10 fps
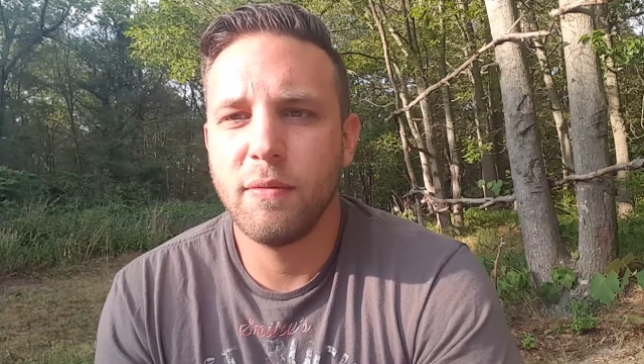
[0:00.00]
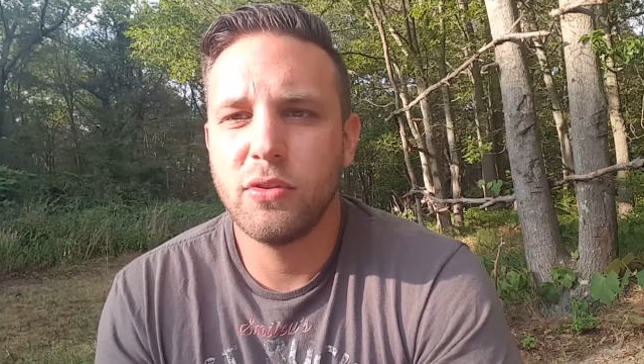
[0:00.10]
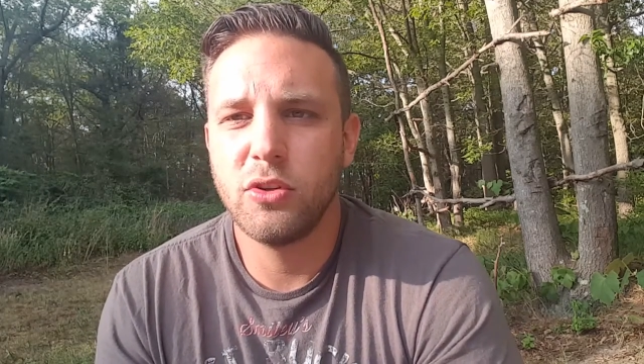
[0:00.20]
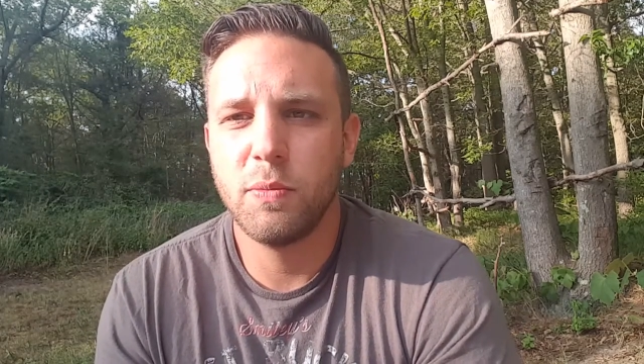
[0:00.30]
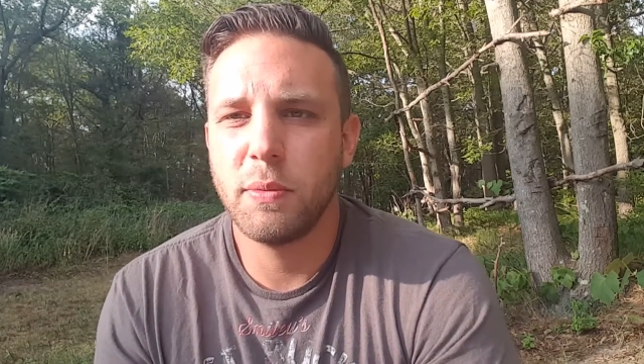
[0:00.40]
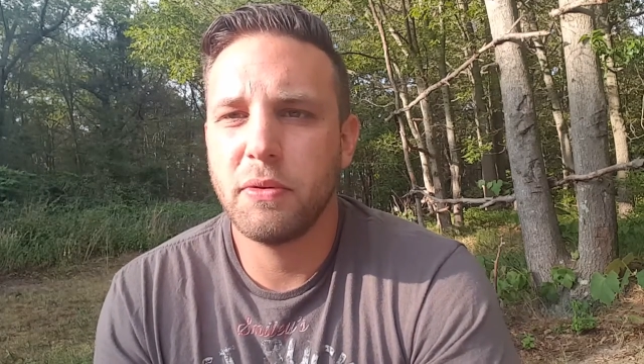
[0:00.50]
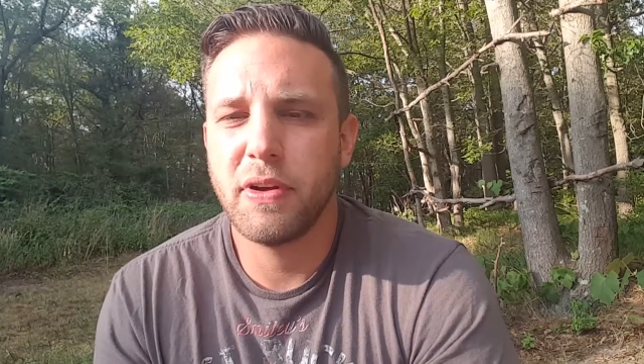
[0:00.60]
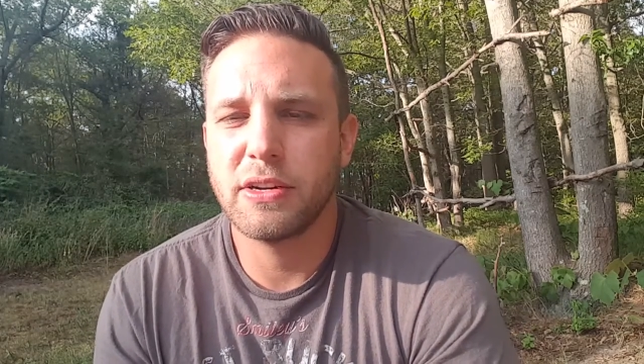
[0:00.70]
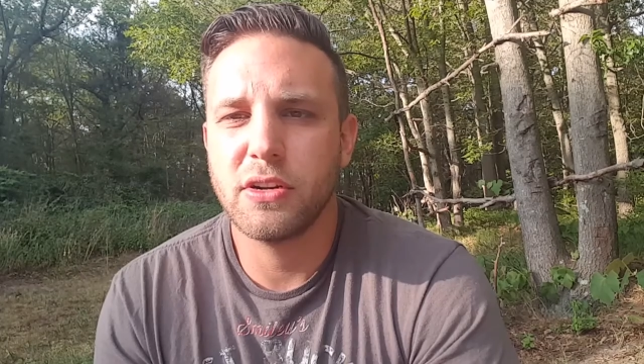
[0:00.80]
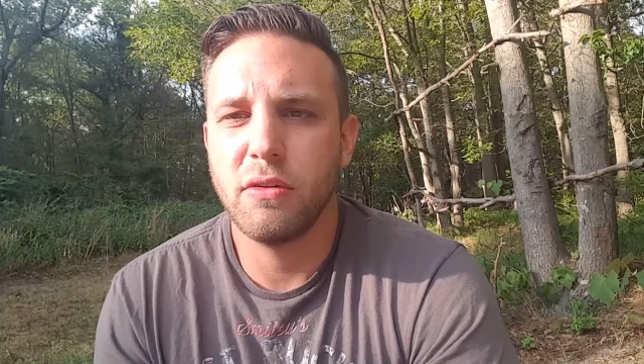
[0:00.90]
Super
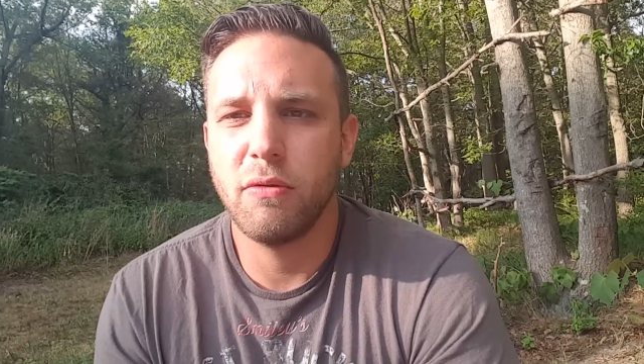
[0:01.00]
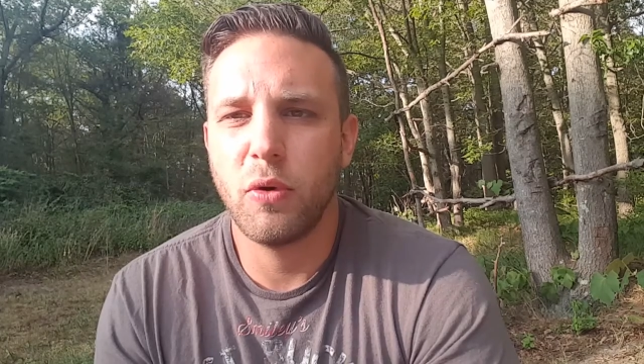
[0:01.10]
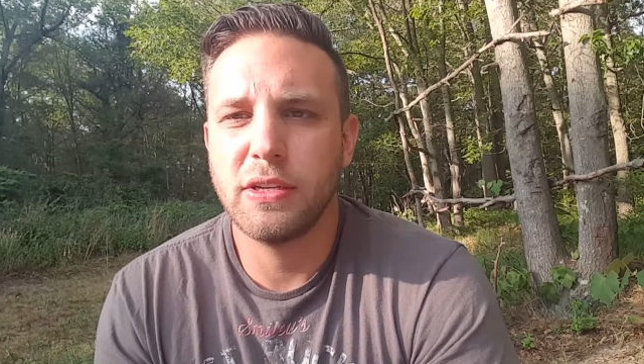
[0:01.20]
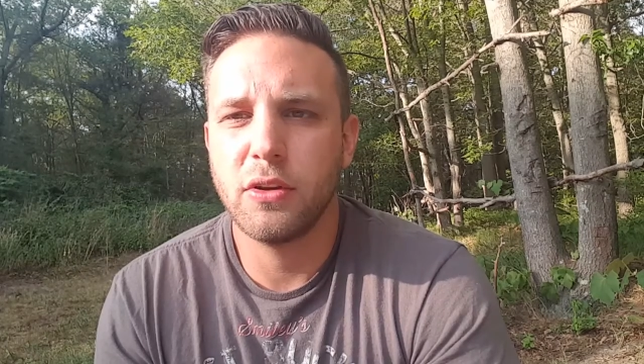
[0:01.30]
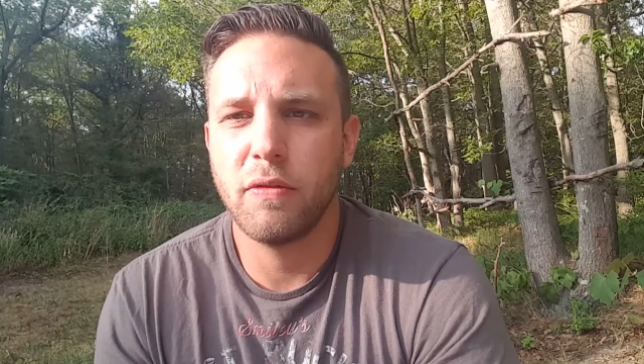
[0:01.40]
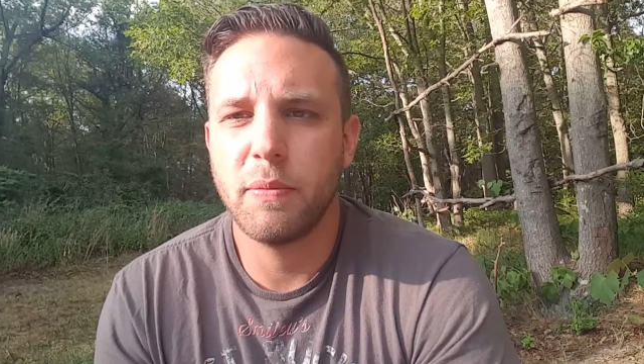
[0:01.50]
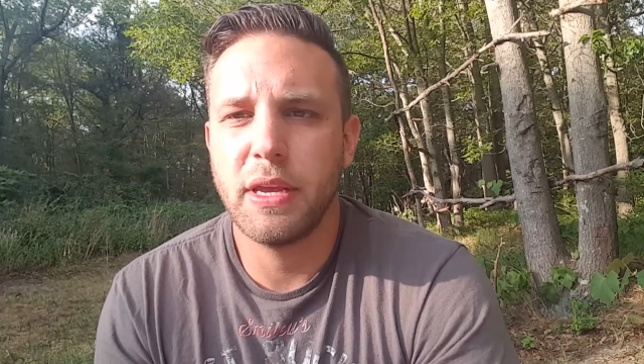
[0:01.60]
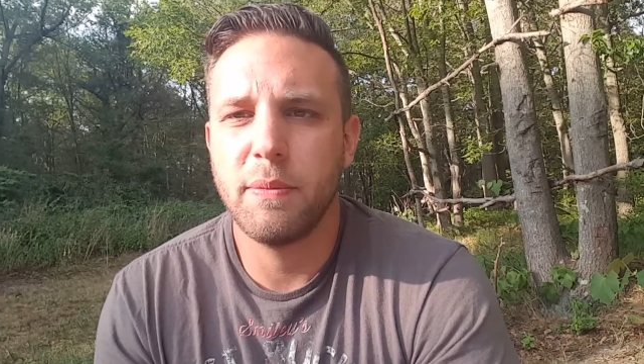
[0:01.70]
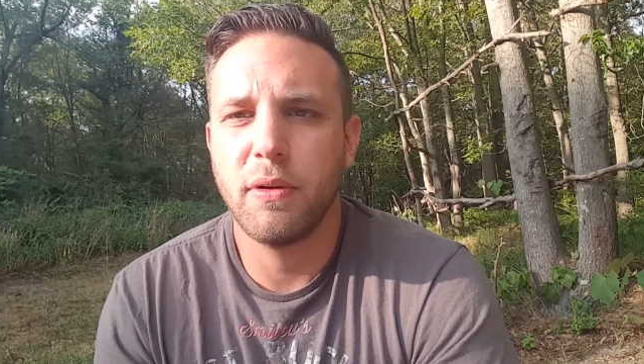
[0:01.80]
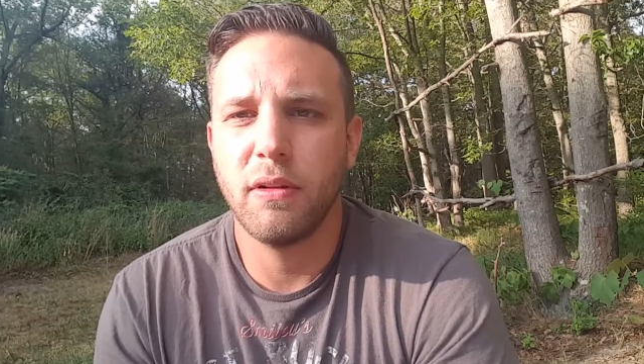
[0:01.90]
professional voiceover
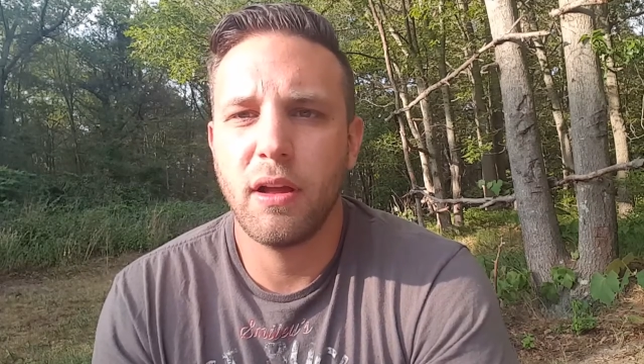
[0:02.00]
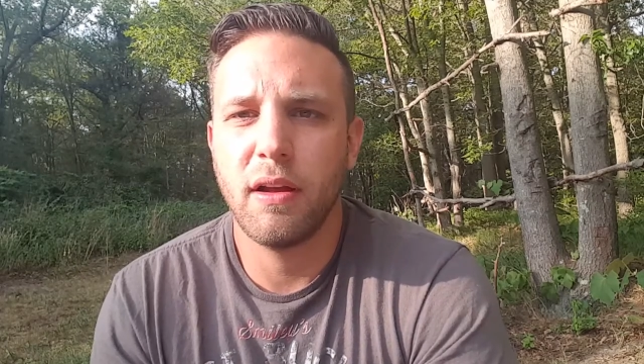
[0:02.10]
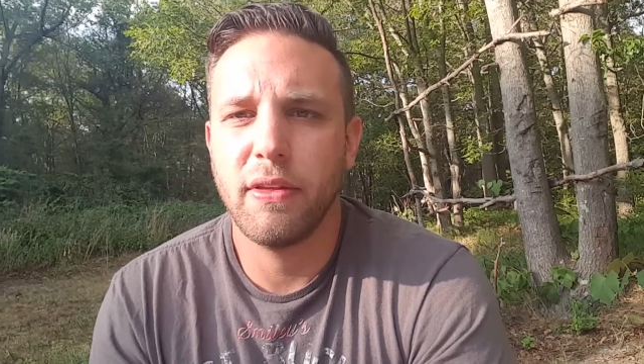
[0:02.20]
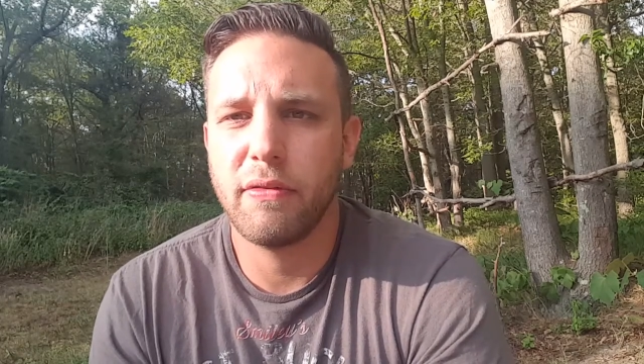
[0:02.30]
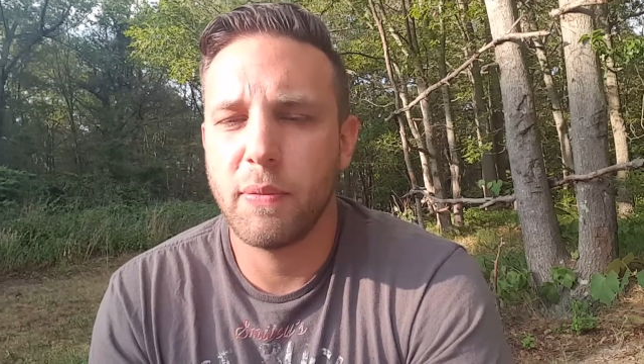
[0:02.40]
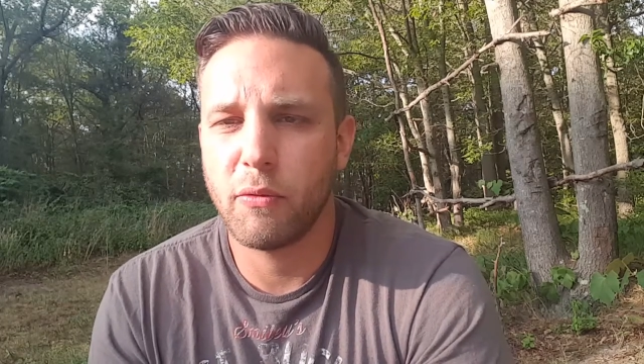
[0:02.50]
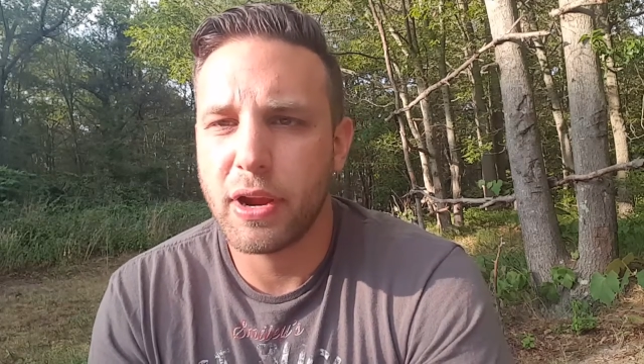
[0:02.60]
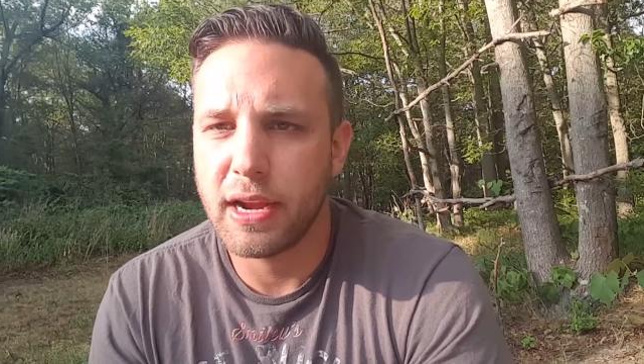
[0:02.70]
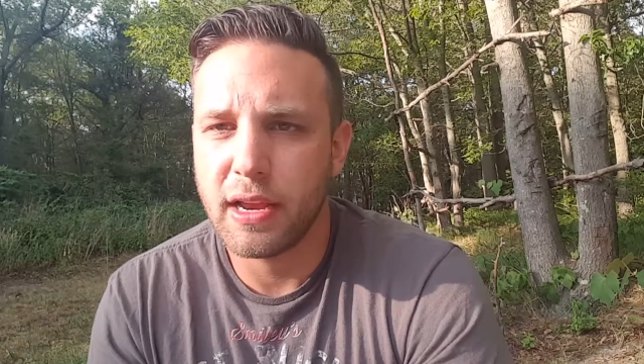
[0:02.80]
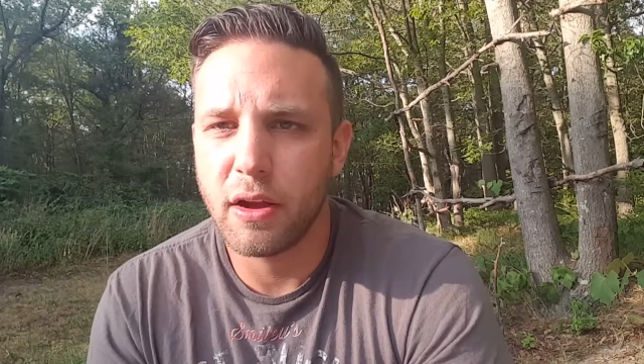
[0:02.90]
people. They're from the
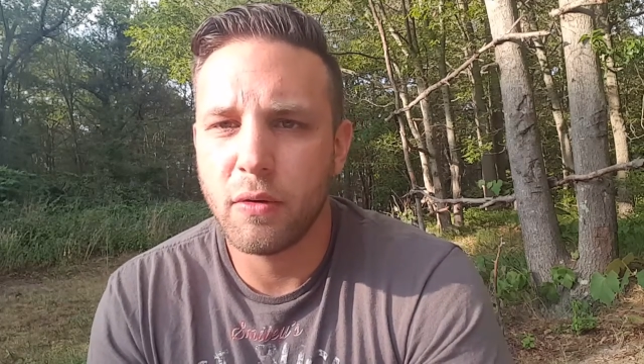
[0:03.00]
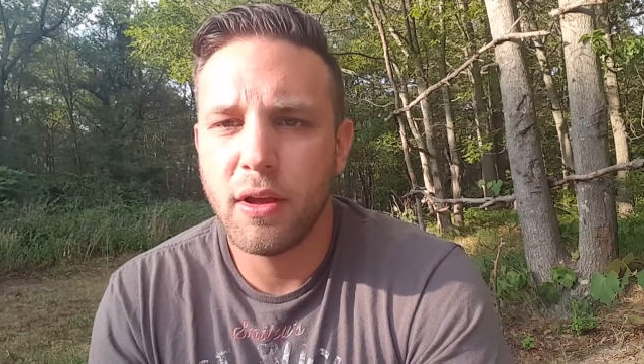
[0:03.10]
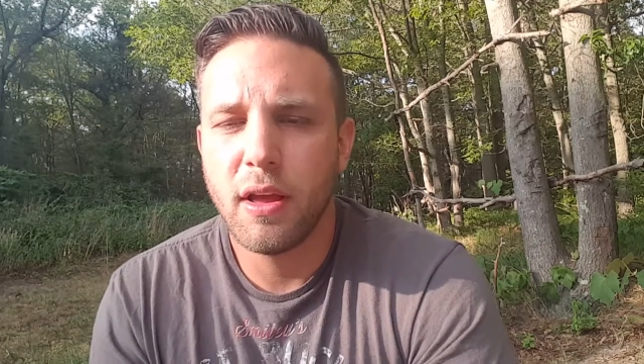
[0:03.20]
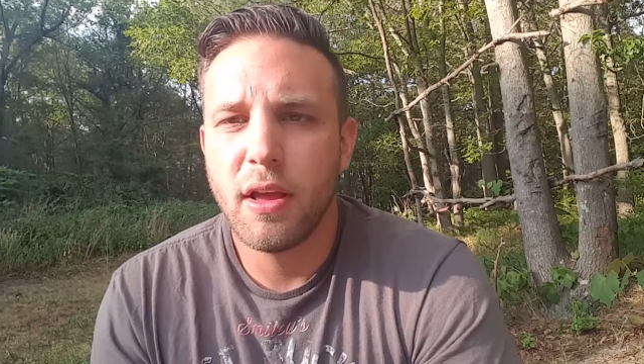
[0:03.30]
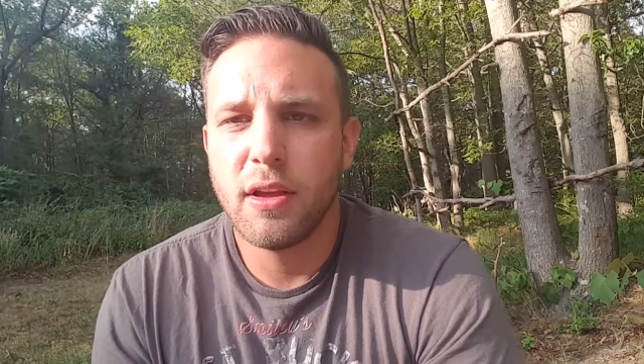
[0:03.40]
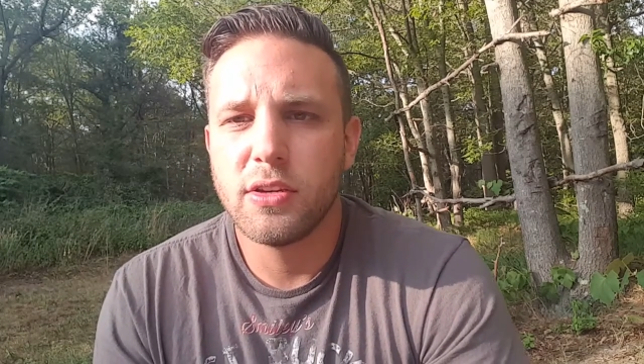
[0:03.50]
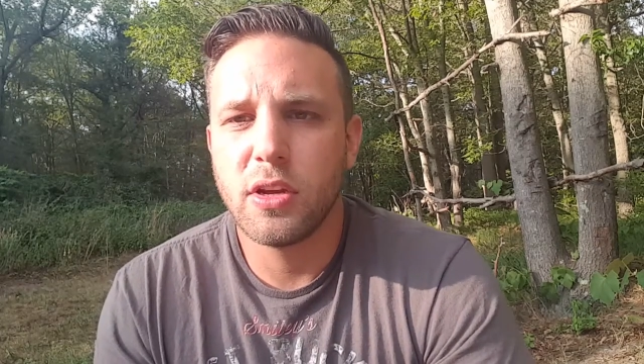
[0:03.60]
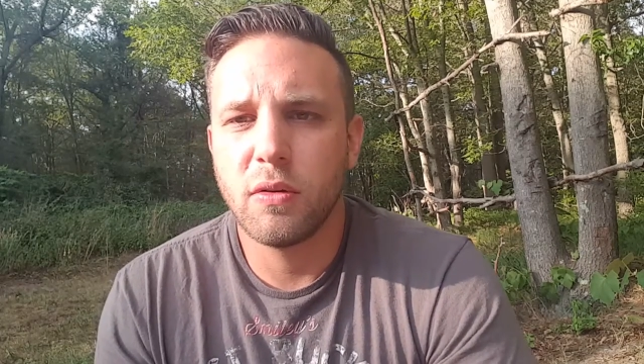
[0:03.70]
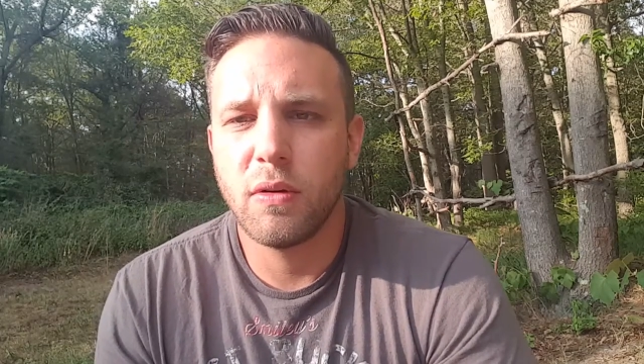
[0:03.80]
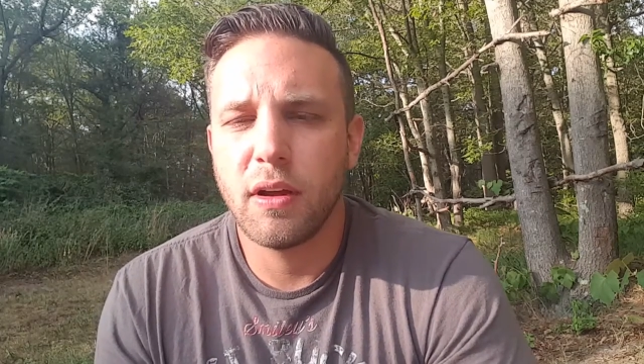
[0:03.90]
radio,
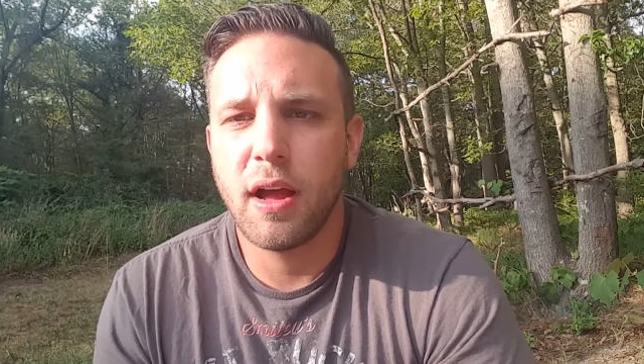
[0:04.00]
so